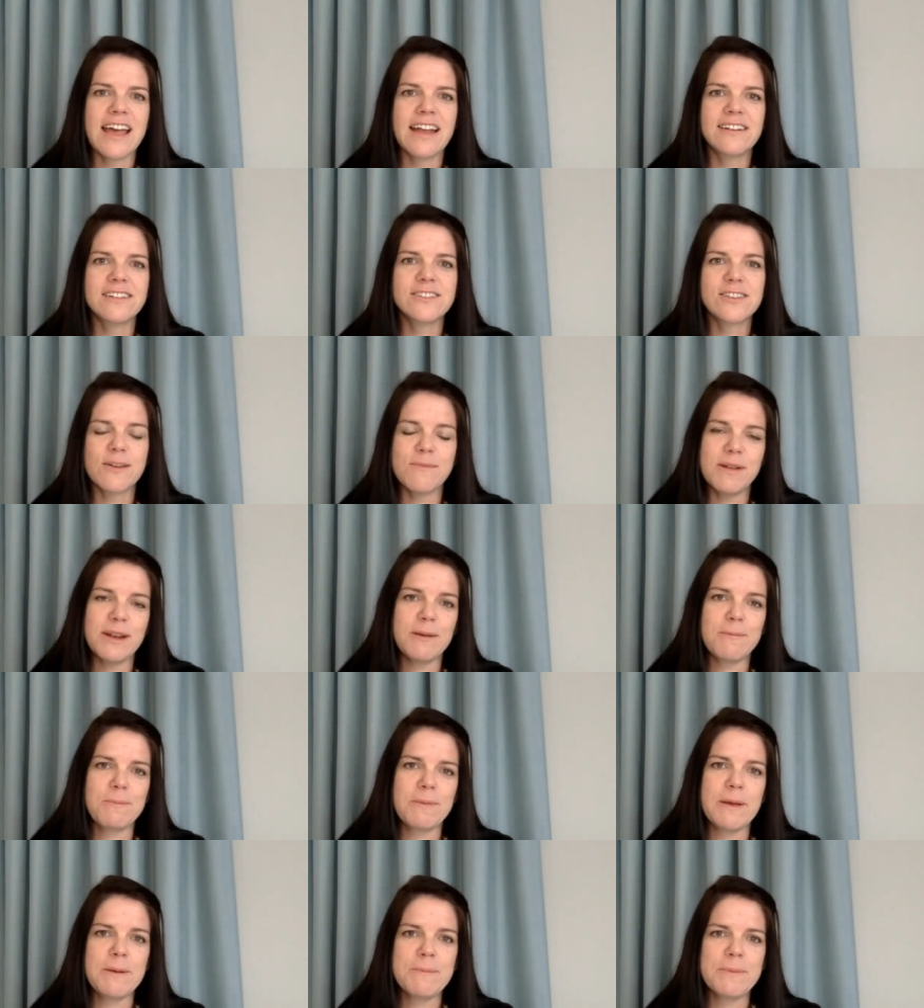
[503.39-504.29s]
And so
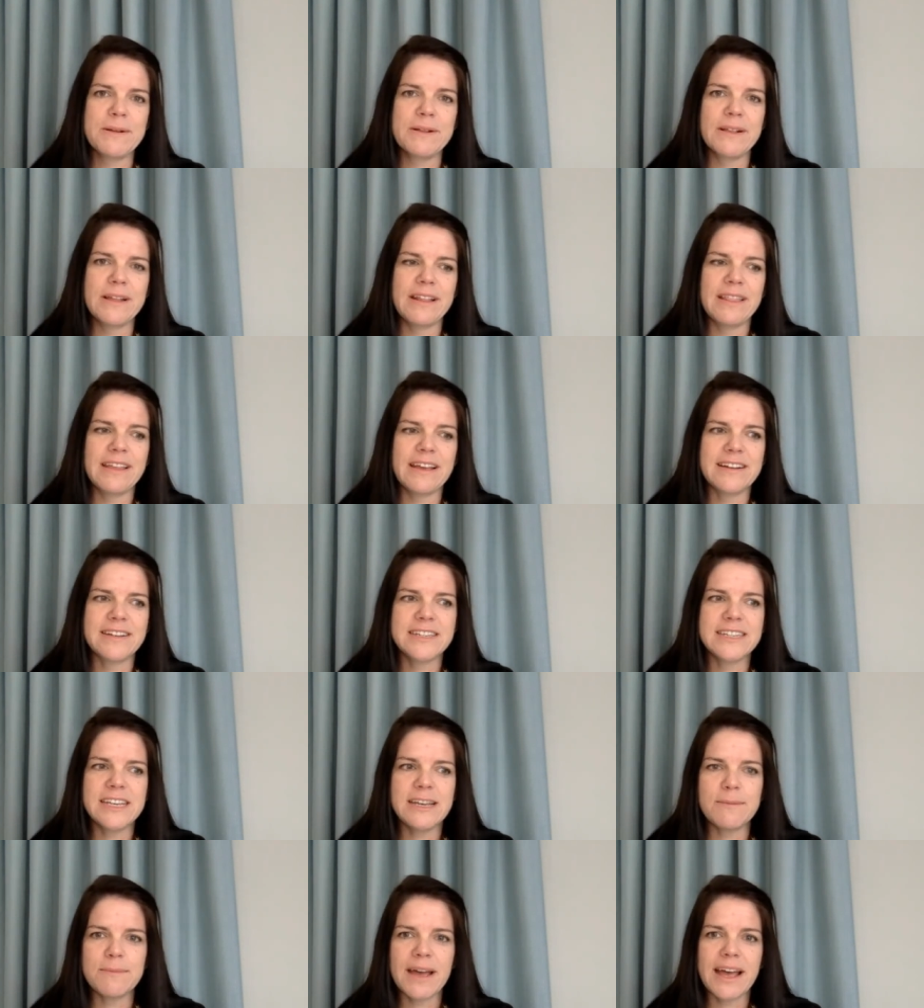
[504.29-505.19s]
many people in their
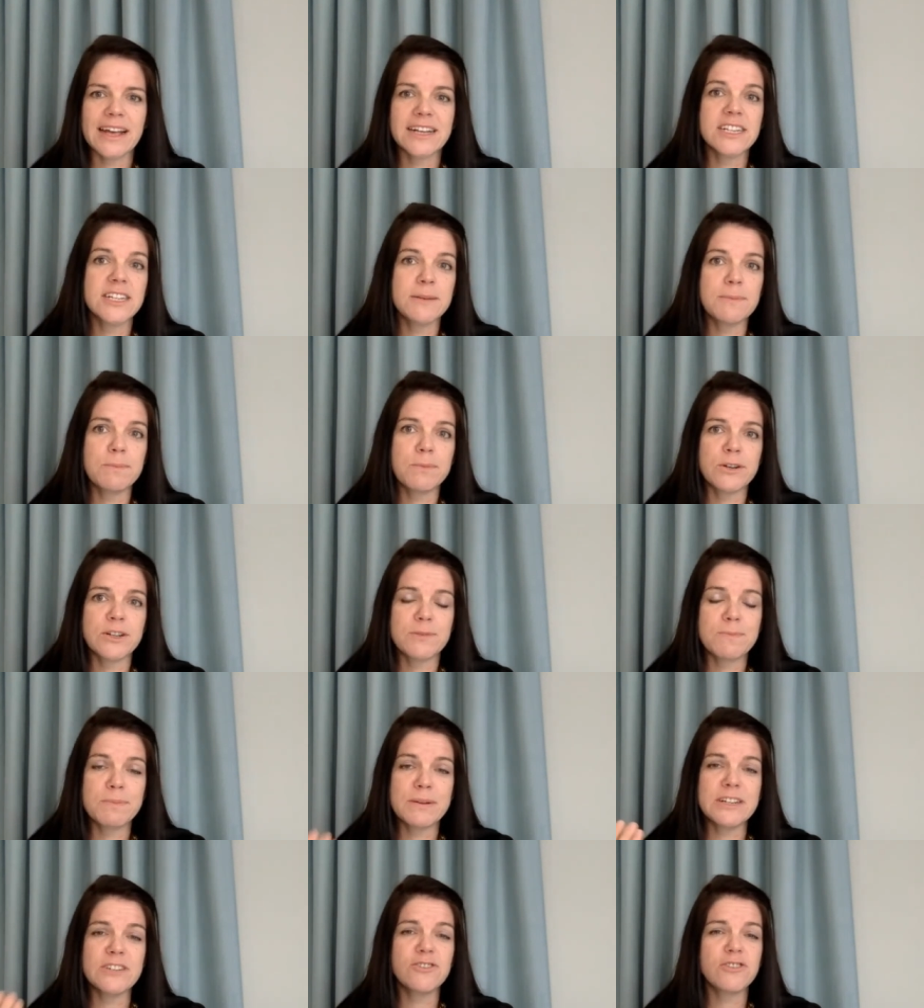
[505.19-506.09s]
team actually
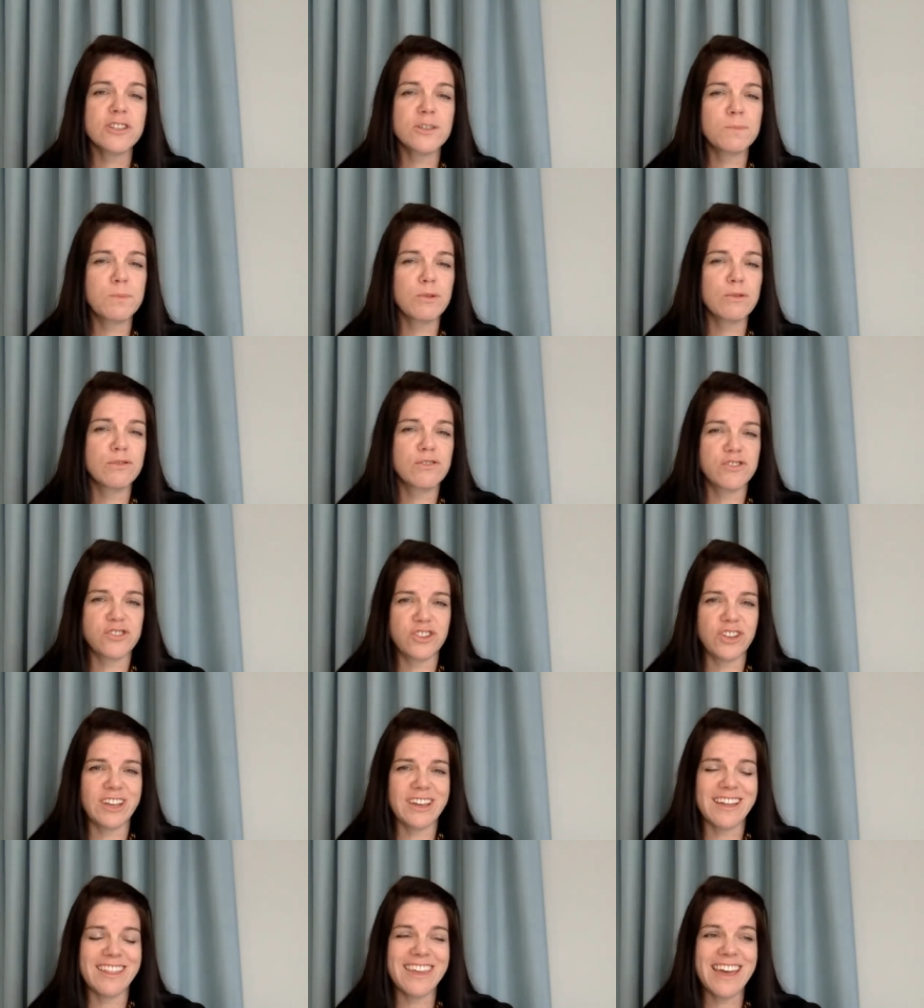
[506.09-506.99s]
put Pinterest boards
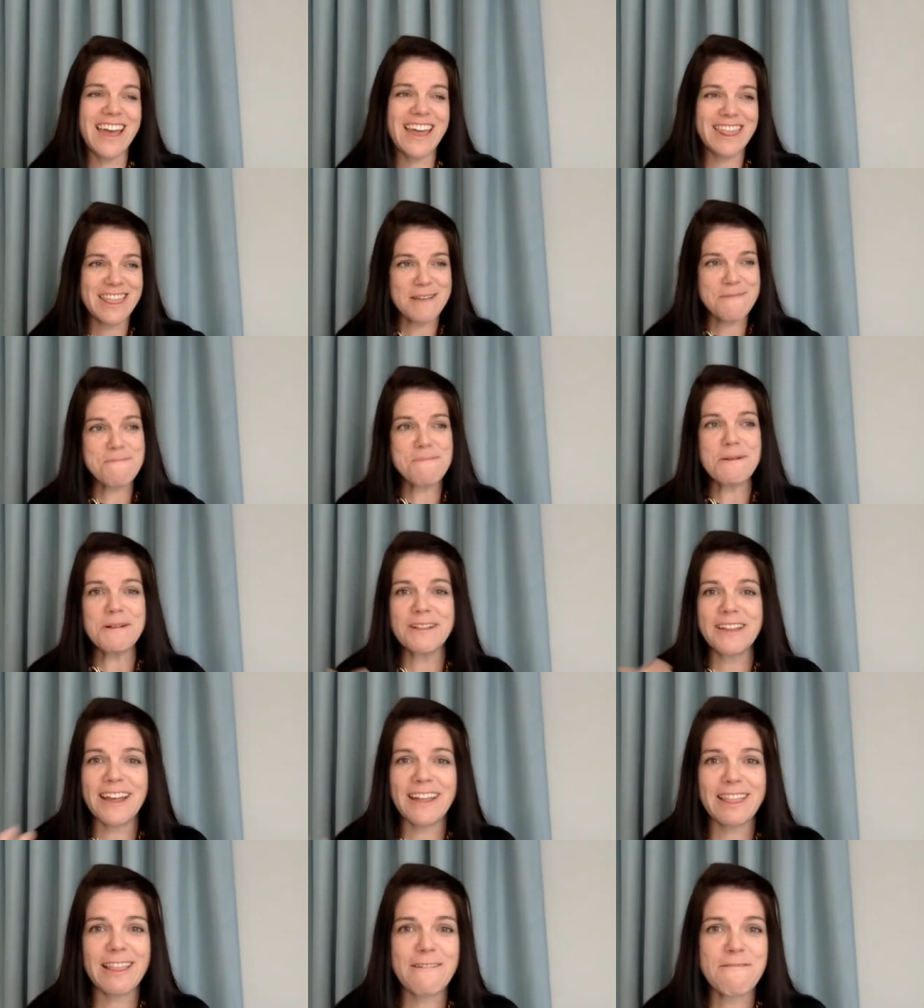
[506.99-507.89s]
together and they
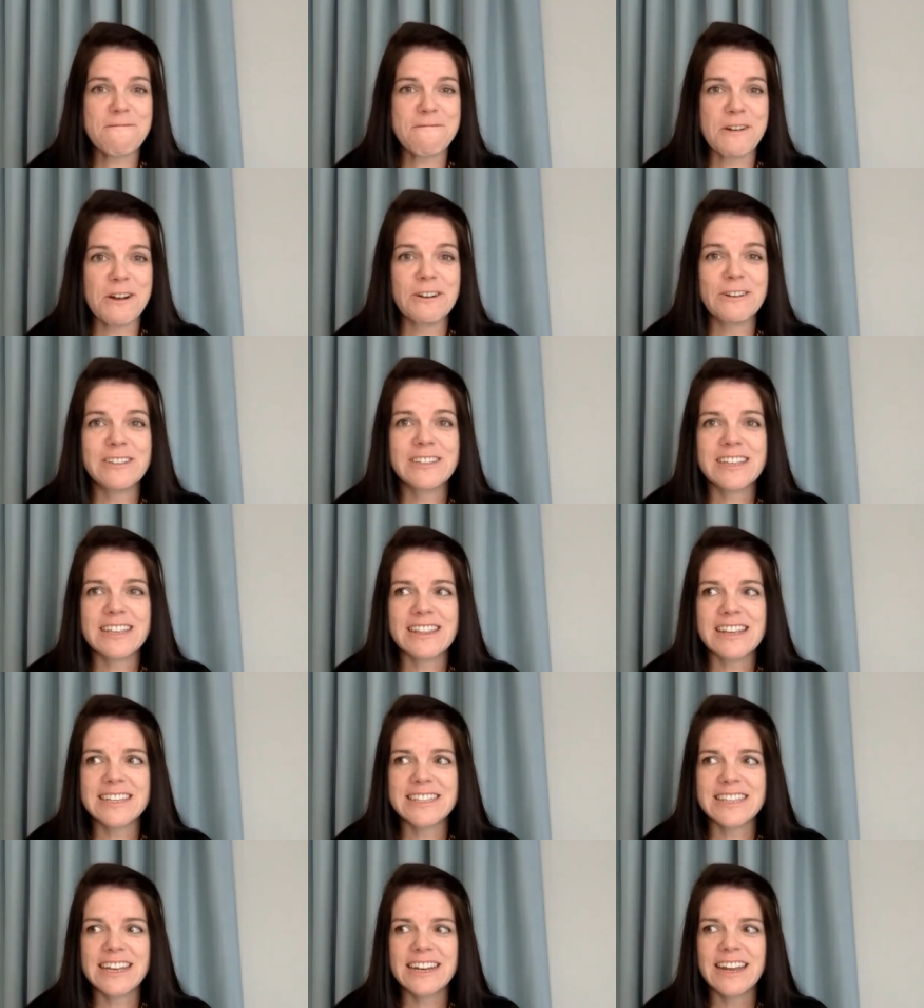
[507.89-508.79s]
pulled out their phones and
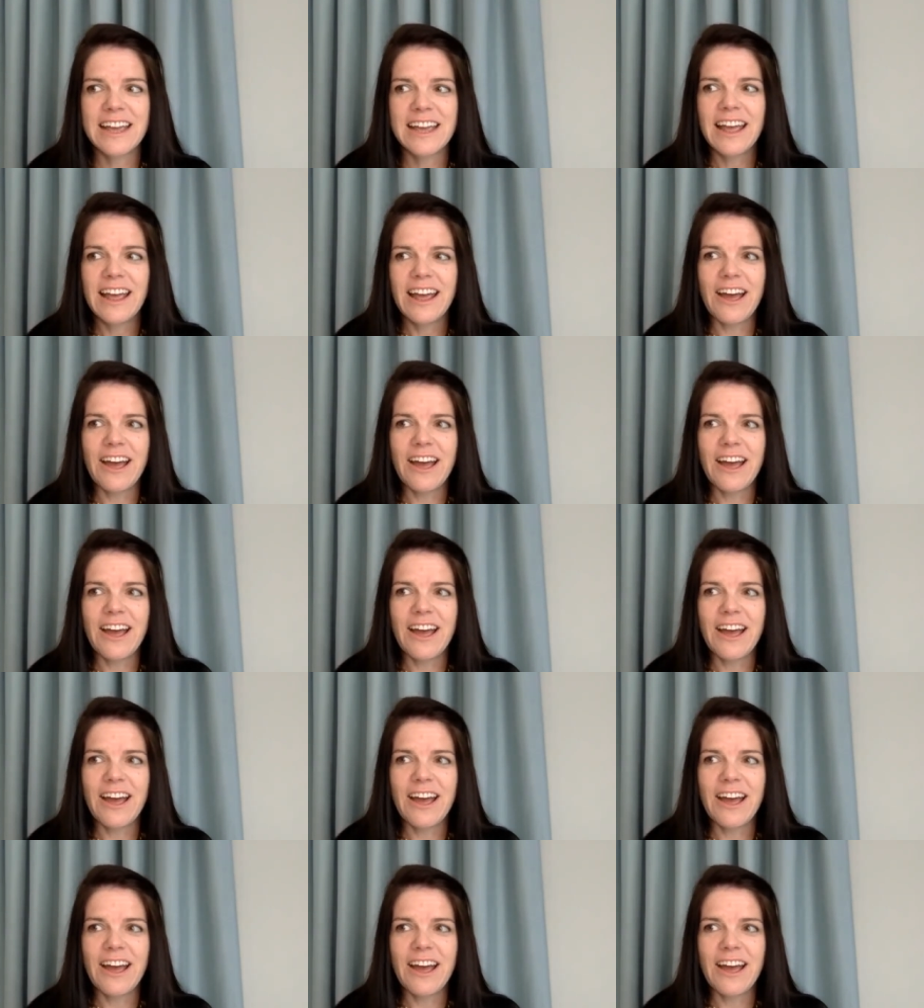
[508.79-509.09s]
they said,